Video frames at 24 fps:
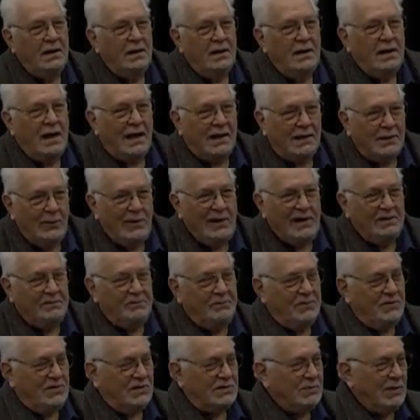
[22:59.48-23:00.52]
Halloween
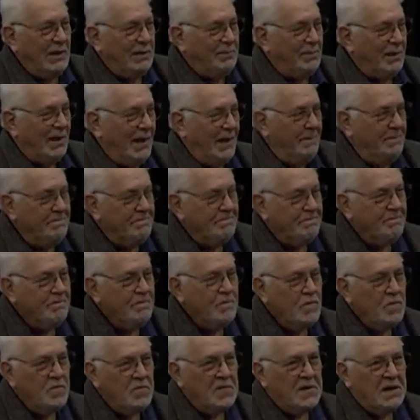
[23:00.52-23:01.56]
just went by.
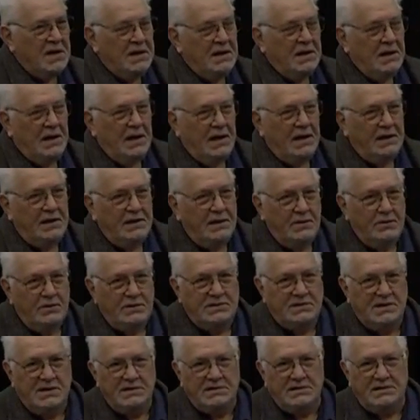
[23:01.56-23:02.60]
And there was
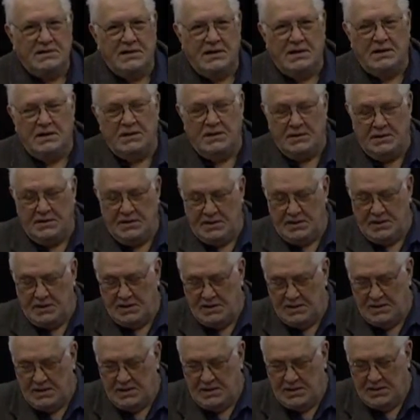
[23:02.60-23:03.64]

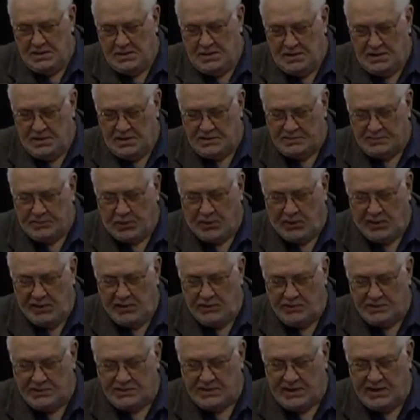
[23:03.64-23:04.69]
this boy who
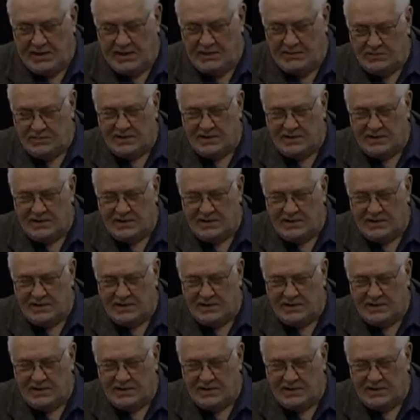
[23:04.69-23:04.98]
decided